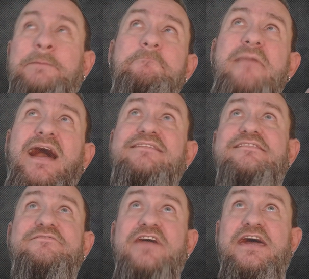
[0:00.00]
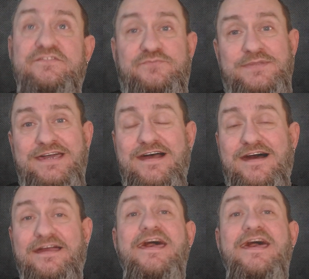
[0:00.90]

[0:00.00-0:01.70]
massive gains with AI